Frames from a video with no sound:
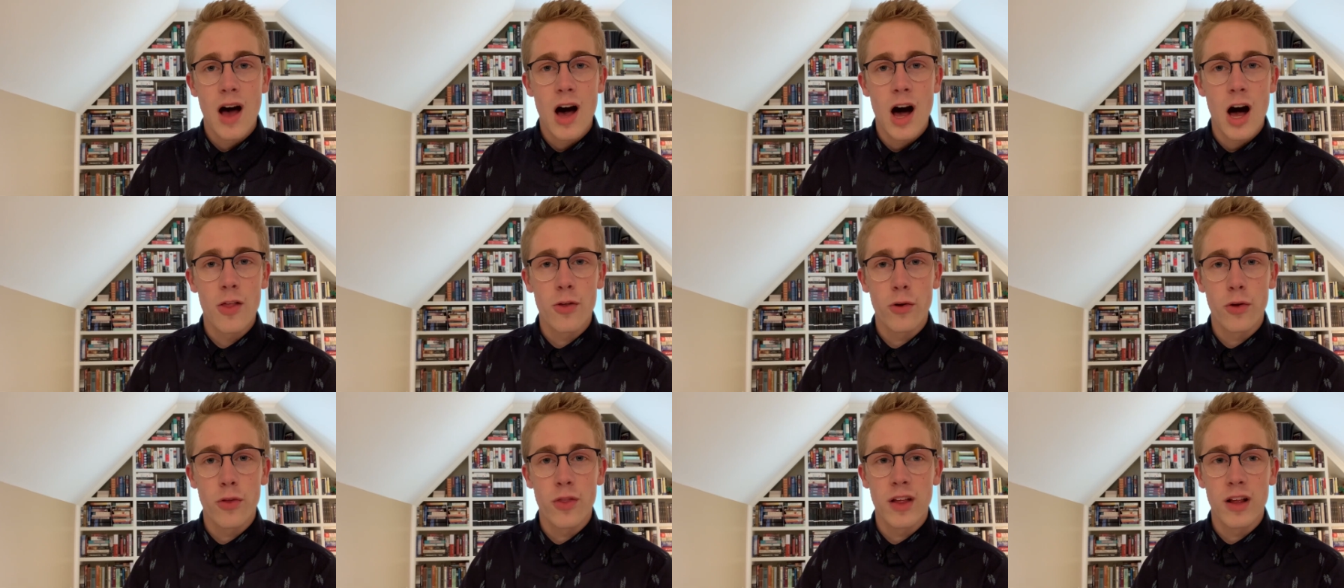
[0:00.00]

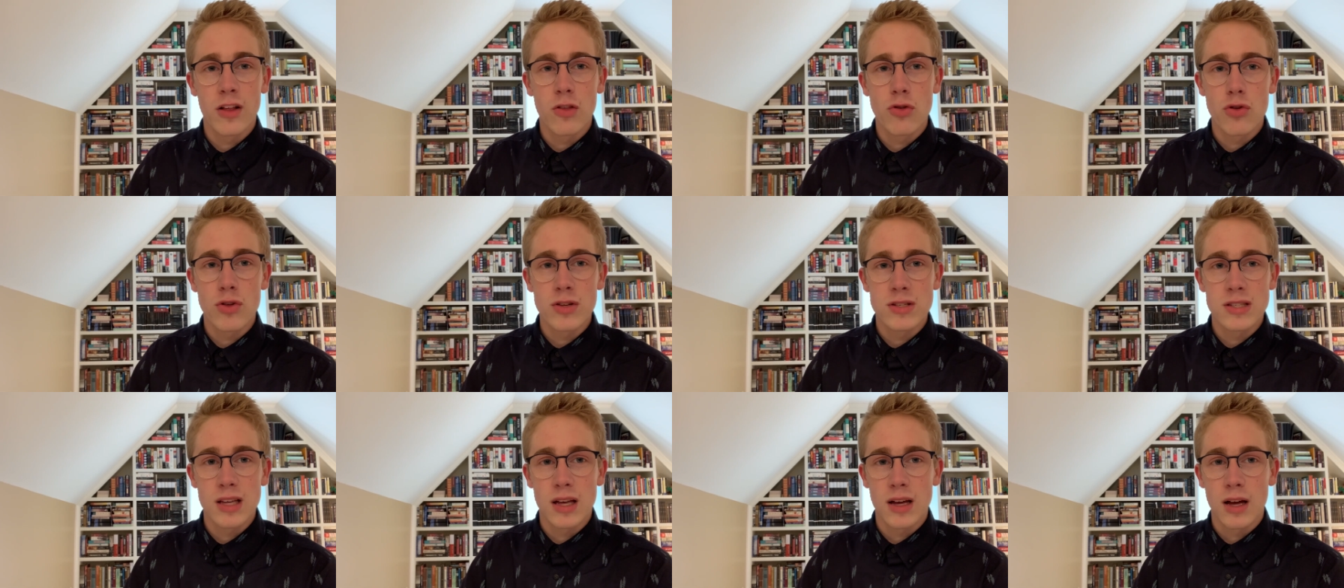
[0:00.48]
other than
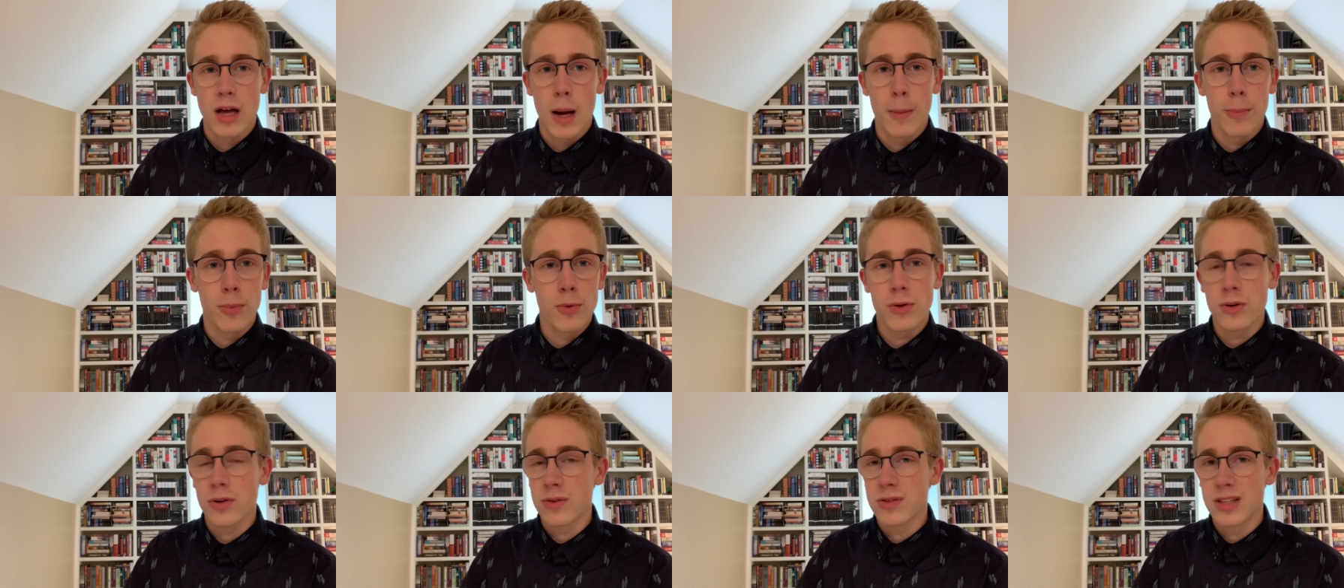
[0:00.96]
just a
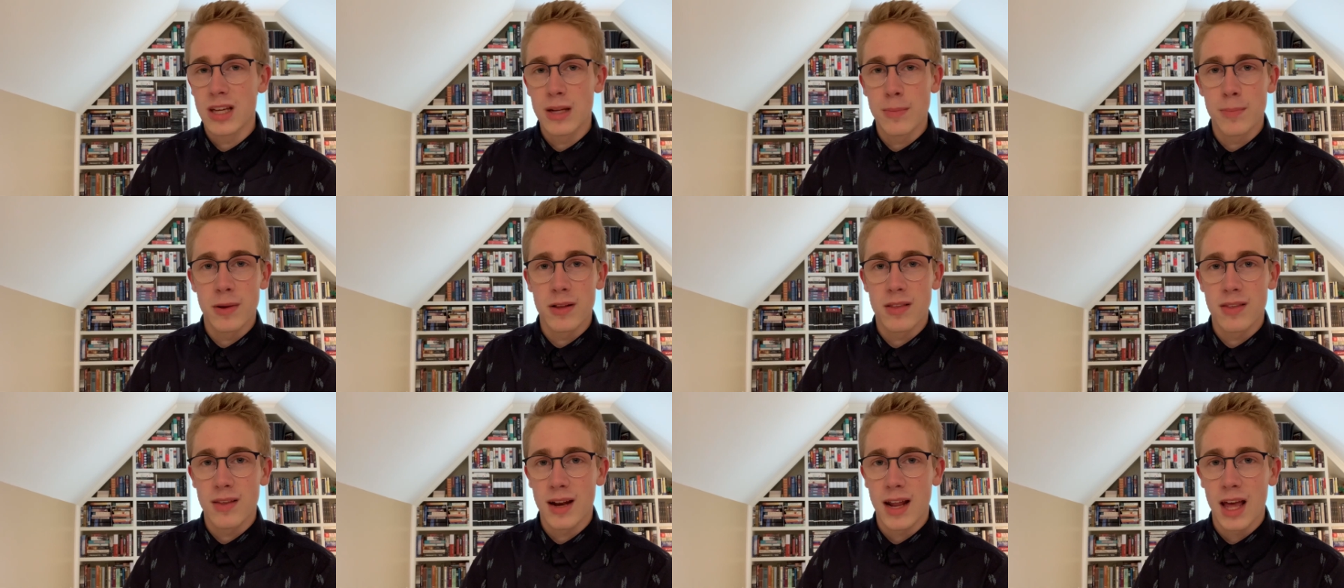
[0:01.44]
couple little
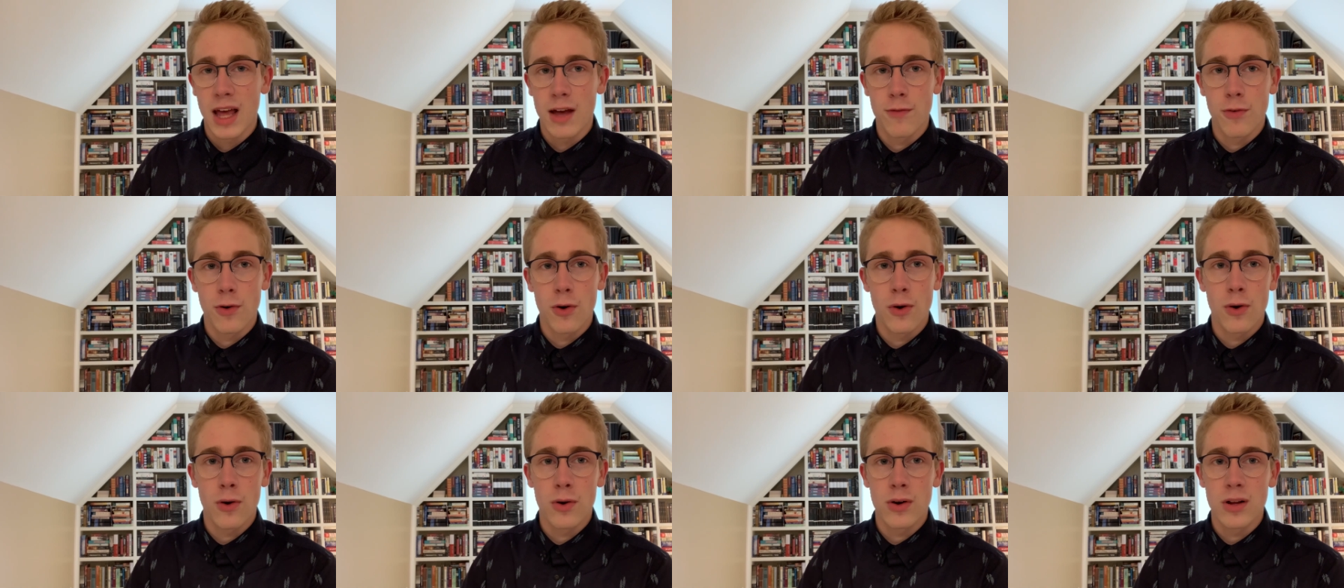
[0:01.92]
tidbits that I have
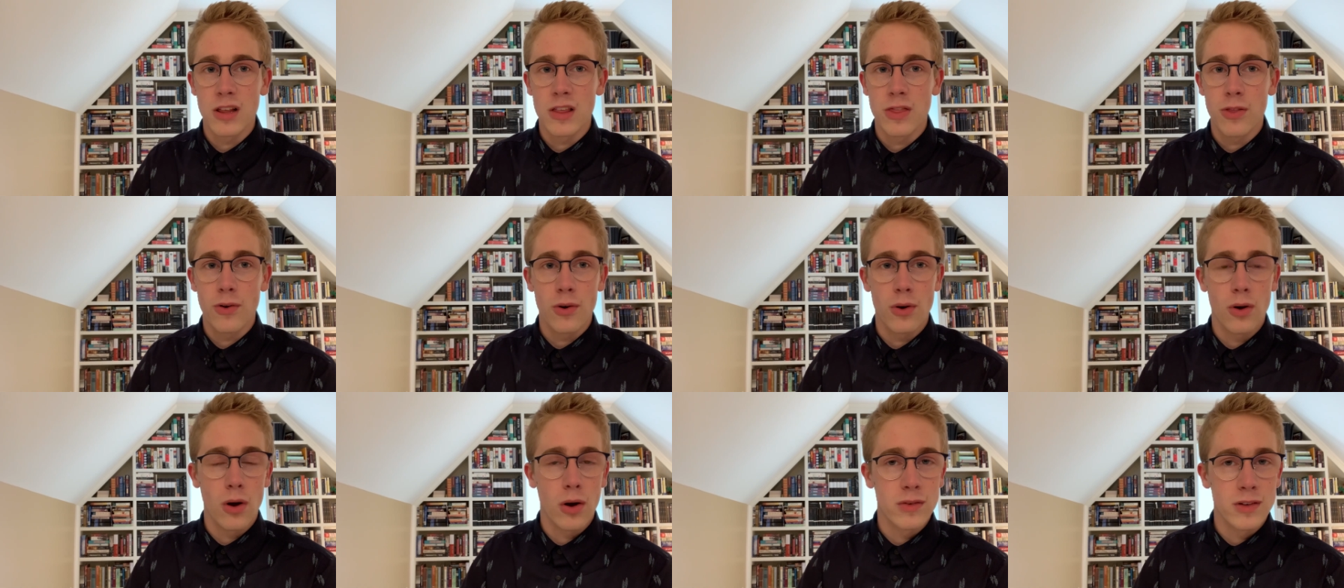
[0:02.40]
heard
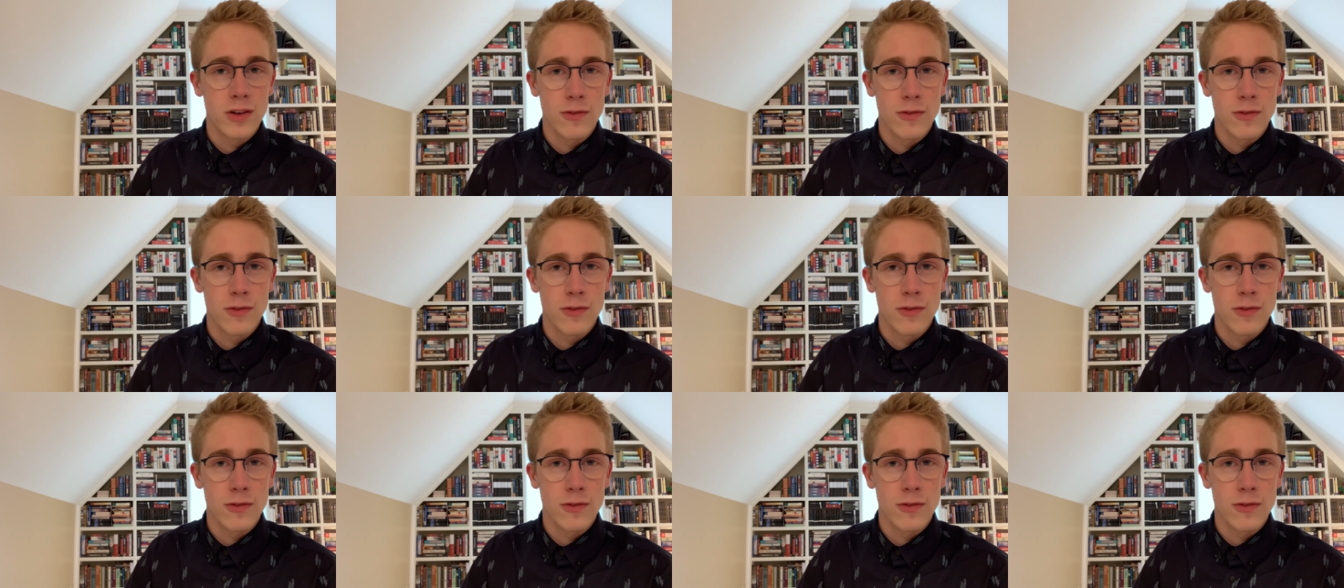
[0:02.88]
either on